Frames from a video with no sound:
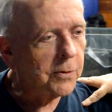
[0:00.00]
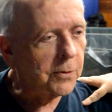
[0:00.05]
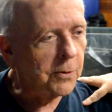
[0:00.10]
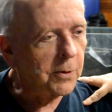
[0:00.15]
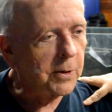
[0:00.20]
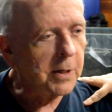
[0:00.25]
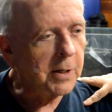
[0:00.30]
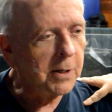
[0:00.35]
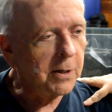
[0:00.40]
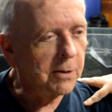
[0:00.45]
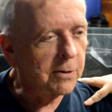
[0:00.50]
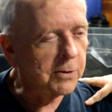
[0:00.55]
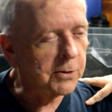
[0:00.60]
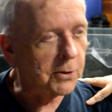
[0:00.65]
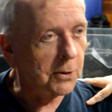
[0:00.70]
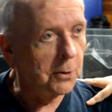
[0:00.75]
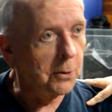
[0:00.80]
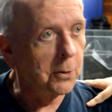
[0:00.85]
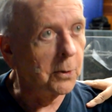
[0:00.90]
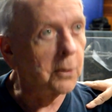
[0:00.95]
30 years
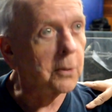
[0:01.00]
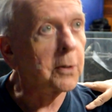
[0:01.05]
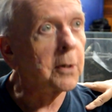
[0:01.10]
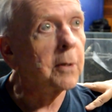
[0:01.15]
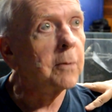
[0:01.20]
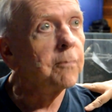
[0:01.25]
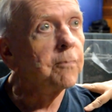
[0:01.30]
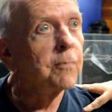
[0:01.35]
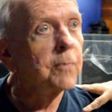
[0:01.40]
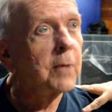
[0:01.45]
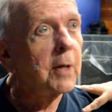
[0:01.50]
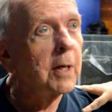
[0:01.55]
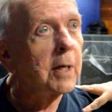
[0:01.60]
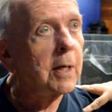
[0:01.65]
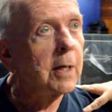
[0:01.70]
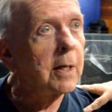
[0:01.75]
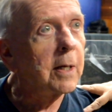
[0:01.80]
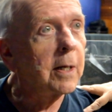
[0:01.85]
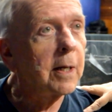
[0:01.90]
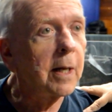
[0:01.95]
old
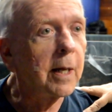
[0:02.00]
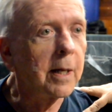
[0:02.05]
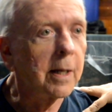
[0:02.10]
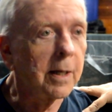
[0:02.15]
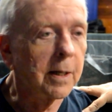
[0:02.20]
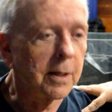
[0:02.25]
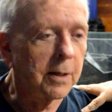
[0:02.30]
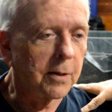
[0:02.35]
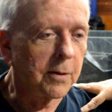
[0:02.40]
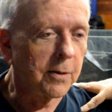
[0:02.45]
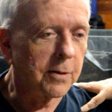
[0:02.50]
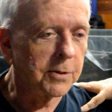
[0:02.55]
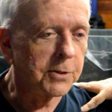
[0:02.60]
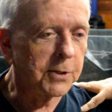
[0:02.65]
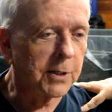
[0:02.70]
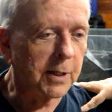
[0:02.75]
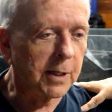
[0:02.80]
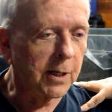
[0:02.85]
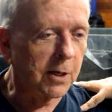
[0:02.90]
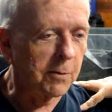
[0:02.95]
and they're
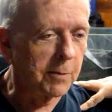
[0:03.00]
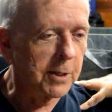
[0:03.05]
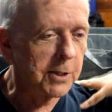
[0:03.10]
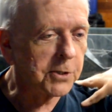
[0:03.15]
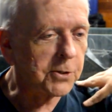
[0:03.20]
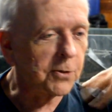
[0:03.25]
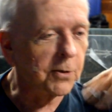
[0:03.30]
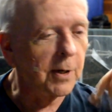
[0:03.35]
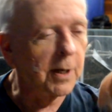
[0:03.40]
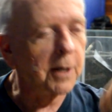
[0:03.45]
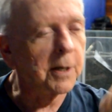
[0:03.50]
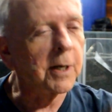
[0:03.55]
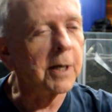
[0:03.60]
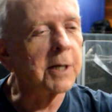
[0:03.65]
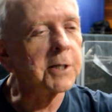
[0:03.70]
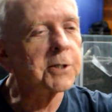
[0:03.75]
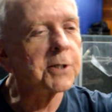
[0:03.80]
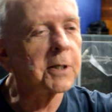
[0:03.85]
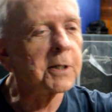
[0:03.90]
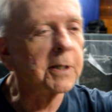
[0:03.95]
sitting in a restaurant and I
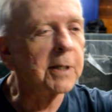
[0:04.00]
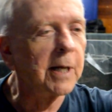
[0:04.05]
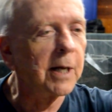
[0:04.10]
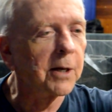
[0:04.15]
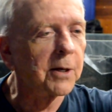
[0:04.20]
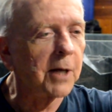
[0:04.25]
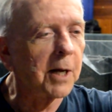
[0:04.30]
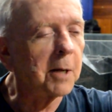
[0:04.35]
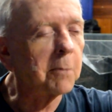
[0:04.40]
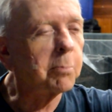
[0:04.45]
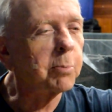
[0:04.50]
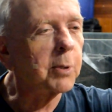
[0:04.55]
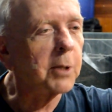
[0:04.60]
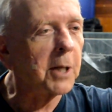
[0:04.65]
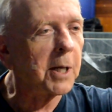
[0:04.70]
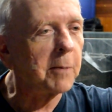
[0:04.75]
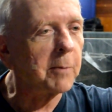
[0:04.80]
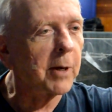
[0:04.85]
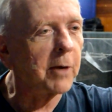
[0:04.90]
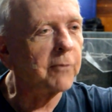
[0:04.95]
sit down and I
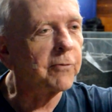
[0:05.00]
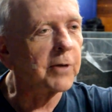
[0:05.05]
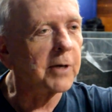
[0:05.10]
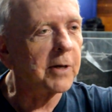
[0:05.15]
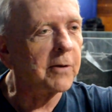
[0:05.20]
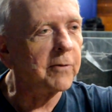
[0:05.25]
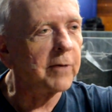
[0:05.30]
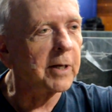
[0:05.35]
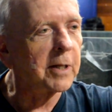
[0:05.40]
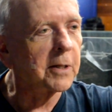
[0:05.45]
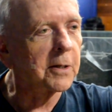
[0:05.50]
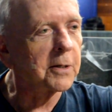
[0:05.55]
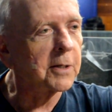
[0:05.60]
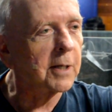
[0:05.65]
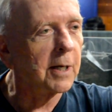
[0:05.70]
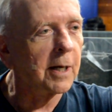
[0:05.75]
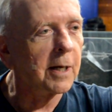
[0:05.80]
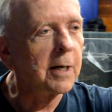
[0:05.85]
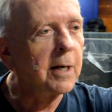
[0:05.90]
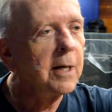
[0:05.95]
play My Funny
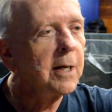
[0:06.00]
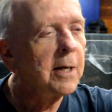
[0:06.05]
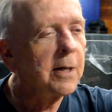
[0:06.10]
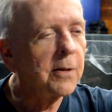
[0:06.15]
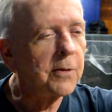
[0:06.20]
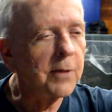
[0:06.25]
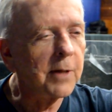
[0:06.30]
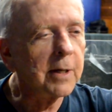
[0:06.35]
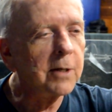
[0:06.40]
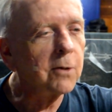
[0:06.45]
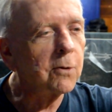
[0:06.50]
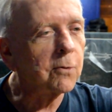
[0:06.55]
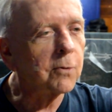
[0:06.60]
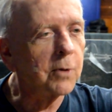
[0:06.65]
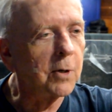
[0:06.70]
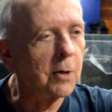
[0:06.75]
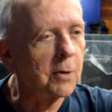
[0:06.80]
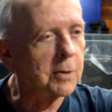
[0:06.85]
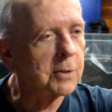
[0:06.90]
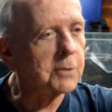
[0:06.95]
Valentine, they don't
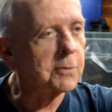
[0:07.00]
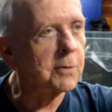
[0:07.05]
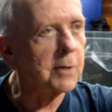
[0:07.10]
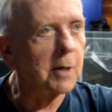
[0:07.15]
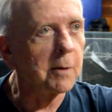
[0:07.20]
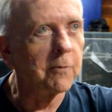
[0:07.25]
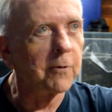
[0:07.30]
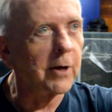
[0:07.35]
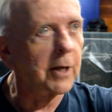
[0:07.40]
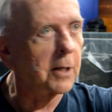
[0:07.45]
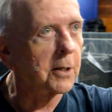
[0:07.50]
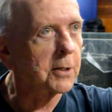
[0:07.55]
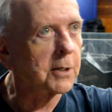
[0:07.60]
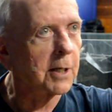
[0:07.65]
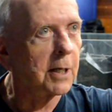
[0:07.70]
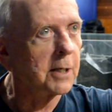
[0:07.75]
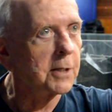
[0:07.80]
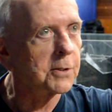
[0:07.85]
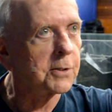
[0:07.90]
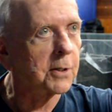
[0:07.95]
know it's a
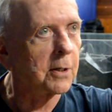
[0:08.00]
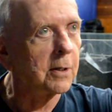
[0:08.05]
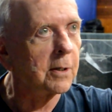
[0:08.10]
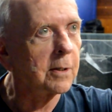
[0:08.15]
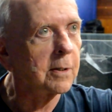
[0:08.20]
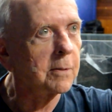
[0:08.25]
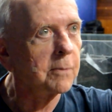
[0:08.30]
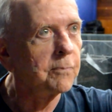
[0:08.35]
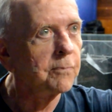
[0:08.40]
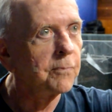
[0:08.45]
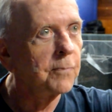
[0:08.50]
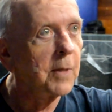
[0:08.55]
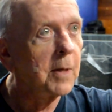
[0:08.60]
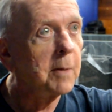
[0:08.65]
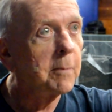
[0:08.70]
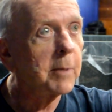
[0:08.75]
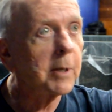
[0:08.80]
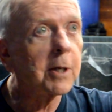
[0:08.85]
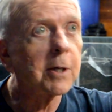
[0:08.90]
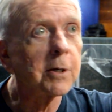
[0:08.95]
Valentine song
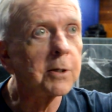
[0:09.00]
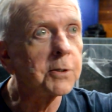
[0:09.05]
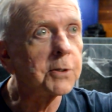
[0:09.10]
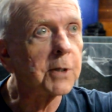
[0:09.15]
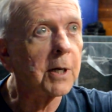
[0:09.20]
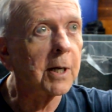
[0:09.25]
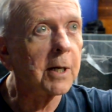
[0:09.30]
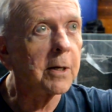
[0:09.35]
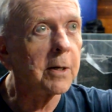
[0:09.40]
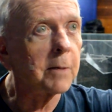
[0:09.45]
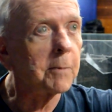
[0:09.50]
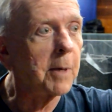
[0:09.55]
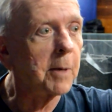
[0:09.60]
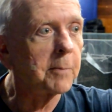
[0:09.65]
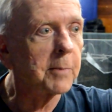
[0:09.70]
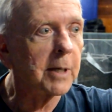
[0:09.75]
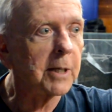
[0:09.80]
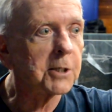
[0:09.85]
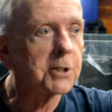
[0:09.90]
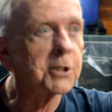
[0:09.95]
because I'm
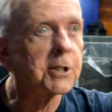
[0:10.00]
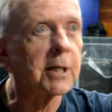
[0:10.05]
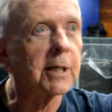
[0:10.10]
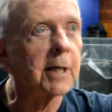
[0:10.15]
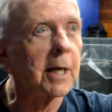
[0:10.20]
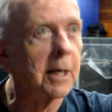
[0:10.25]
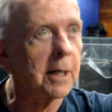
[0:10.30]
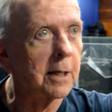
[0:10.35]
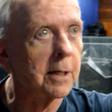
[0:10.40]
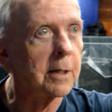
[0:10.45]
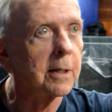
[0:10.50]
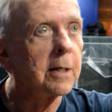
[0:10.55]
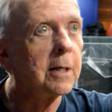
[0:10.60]
not singing it.